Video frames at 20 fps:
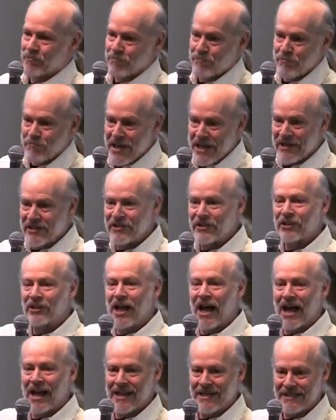
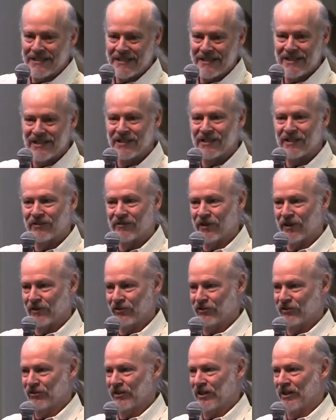mental idea of
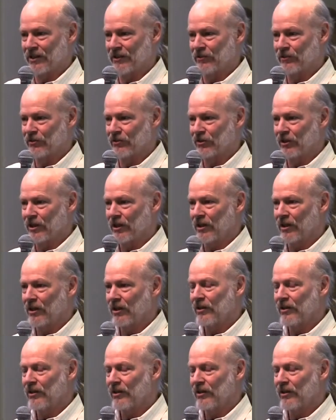ourselves